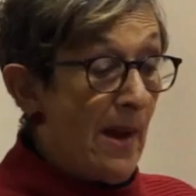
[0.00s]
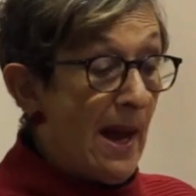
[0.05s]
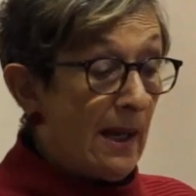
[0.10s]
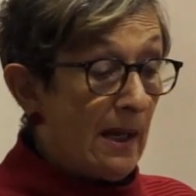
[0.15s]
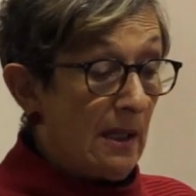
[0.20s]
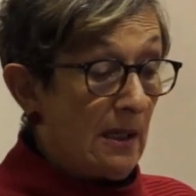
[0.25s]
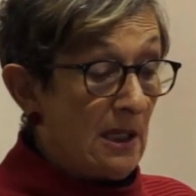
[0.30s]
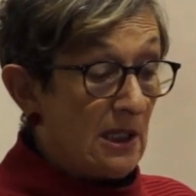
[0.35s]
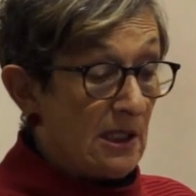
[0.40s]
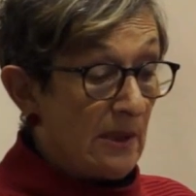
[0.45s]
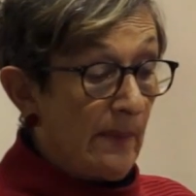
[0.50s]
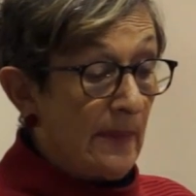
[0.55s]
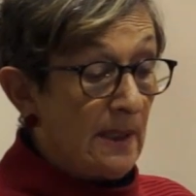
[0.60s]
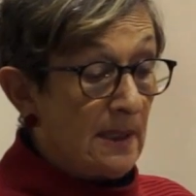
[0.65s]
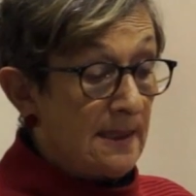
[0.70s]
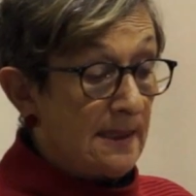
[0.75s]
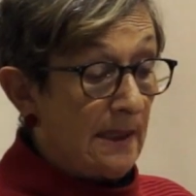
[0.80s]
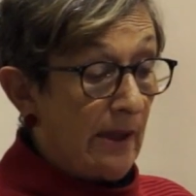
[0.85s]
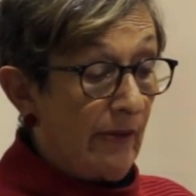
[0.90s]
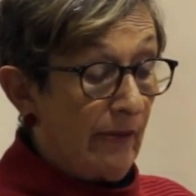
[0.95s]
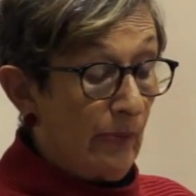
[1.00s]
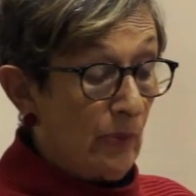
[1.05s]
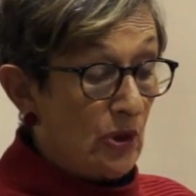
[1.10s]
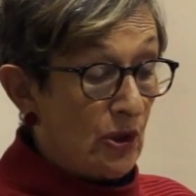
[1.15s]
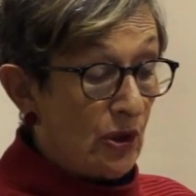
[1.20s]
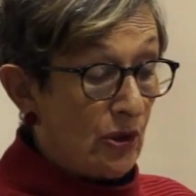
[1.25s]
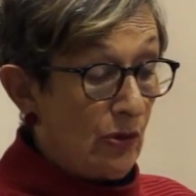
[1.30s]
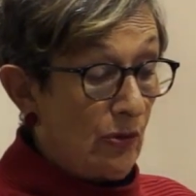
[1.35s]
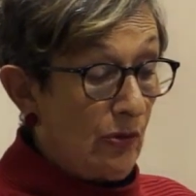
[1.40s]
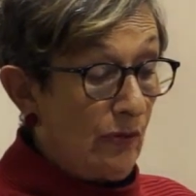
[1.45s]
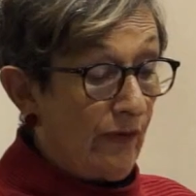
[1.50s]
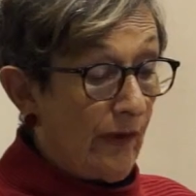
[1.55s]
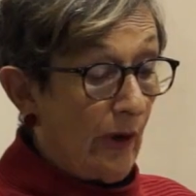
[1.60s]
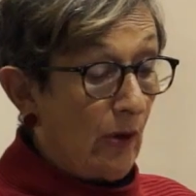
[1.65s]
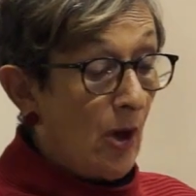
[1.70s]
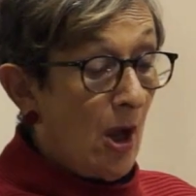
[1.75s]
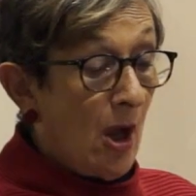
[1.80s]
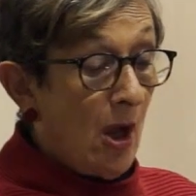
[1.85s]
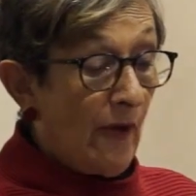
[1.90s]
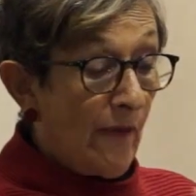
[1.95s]
mechanism itself was
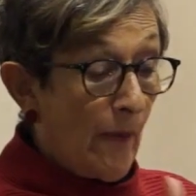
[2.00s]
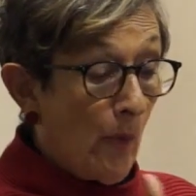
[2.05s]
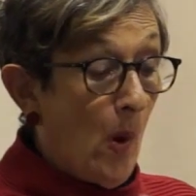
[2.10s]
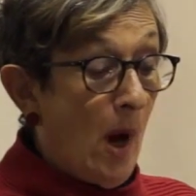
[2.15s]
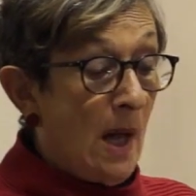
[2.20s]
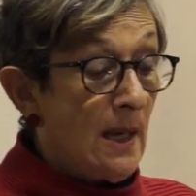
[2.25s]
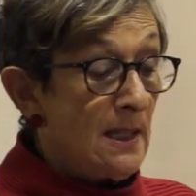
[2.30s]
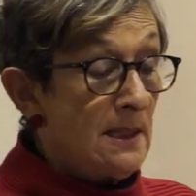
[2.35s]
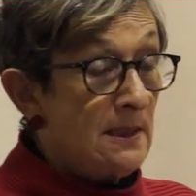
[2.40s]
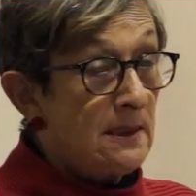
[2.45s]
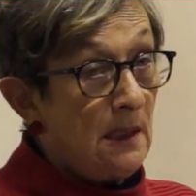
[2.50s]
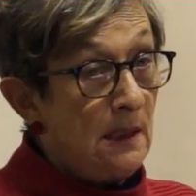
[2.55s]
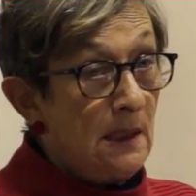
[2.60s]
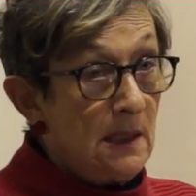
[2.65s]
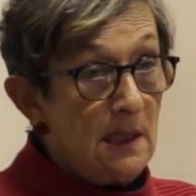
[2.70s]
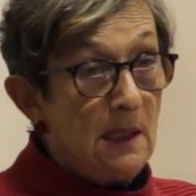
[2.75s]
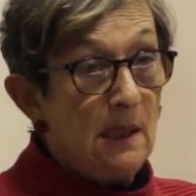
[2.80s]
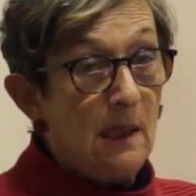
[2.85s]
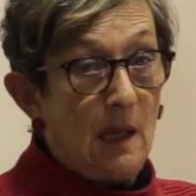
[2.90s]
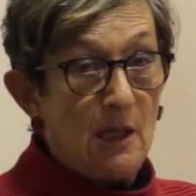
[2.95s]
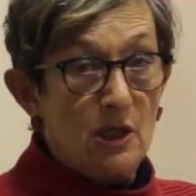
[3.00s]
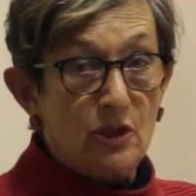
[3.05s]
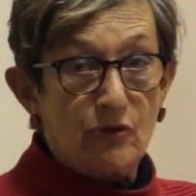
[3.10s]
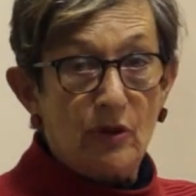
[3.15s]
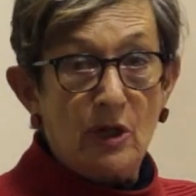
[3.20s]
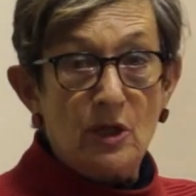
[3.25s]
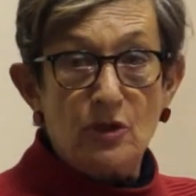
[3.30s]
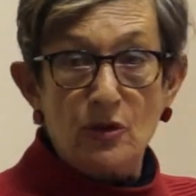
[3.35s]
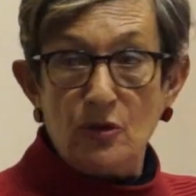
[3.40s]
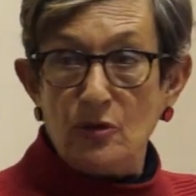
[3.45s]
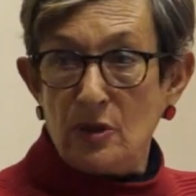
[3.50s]
twofold. One is to legalise trade